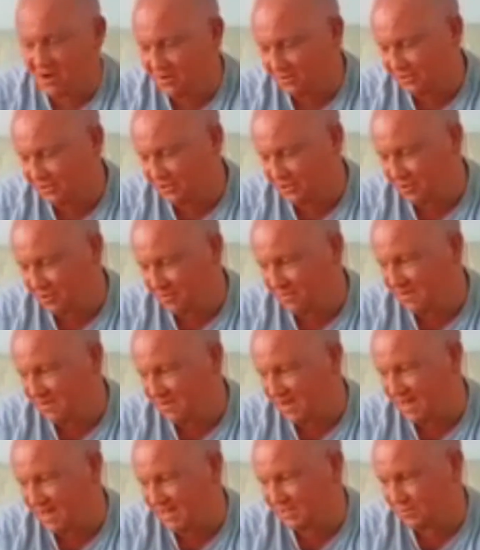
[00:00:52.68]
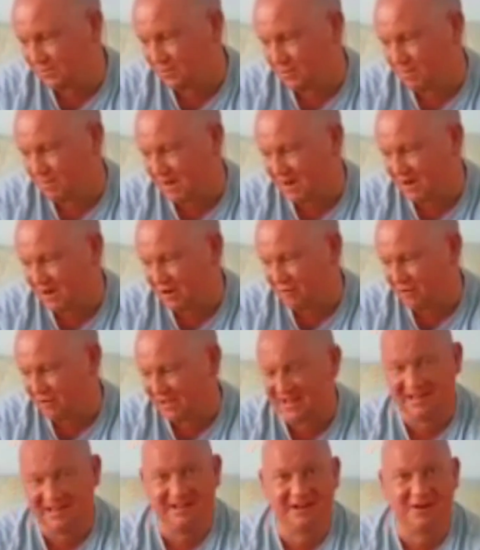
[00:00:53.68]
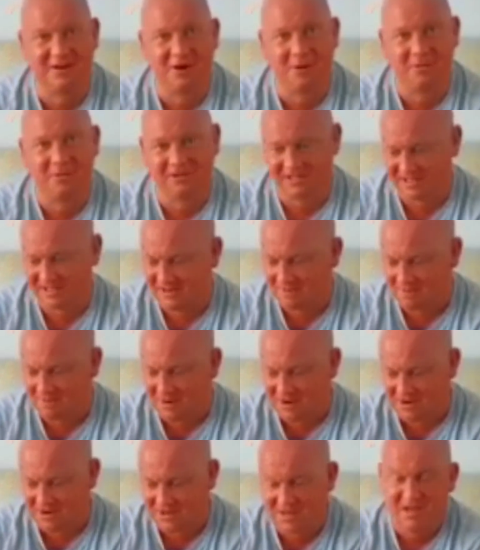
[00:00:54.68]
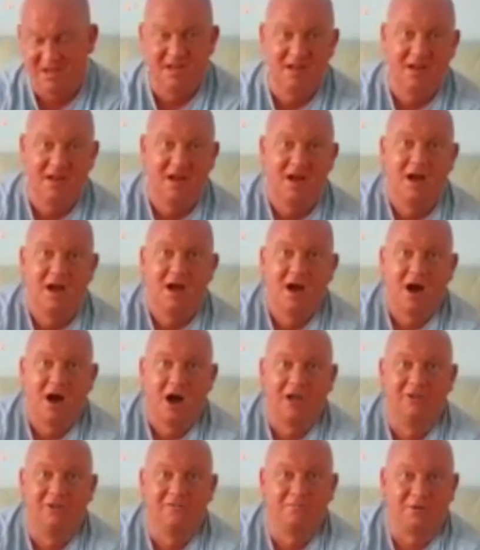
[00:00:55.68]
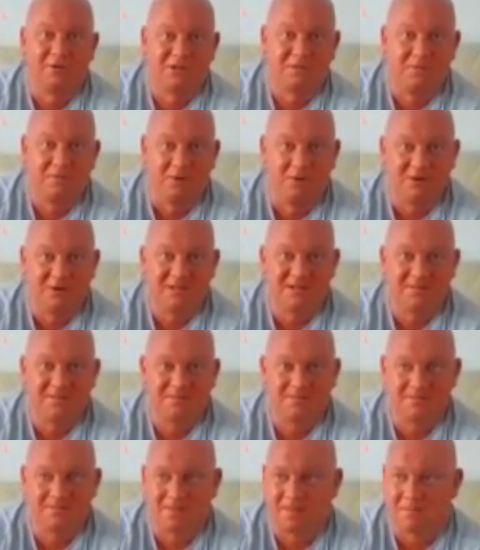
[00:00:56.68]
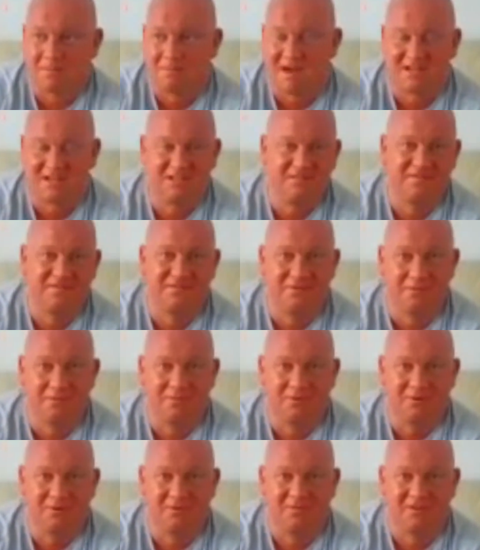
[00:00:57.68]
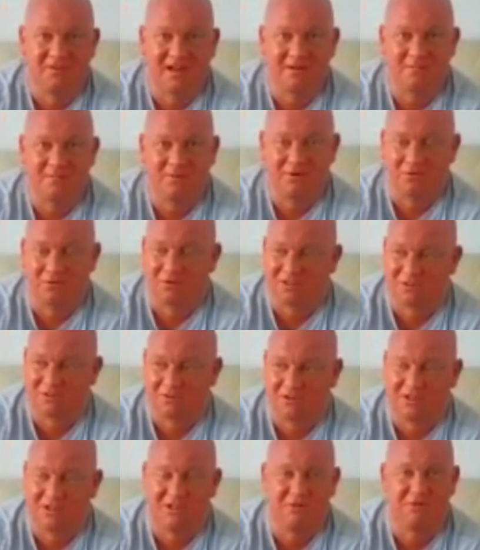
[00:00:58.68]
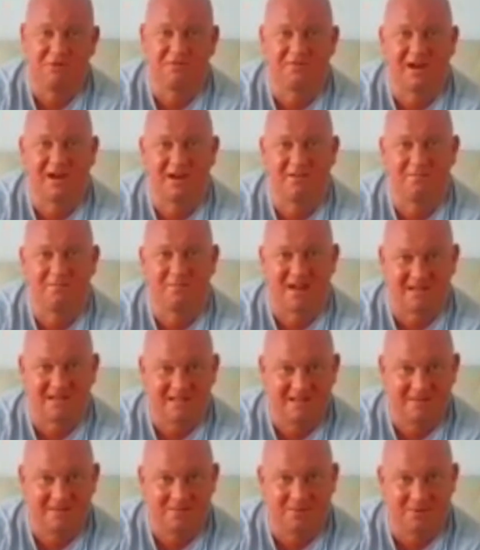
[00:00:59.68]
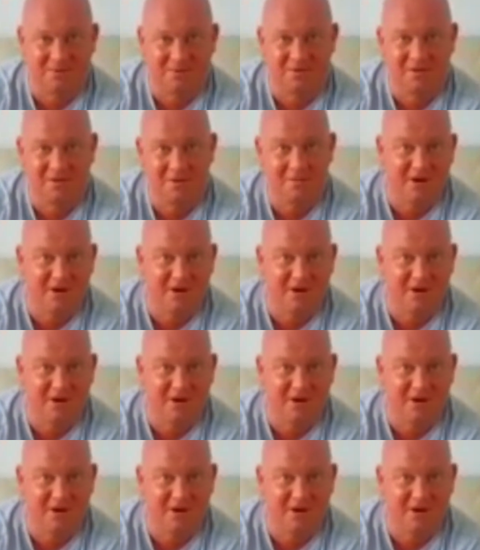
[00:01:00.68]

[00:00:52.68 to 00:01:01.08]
Miles Jupp. Uh, it's all about cricket and comedy combined. I love my sport massive football fan, but also a huge fan of basketball,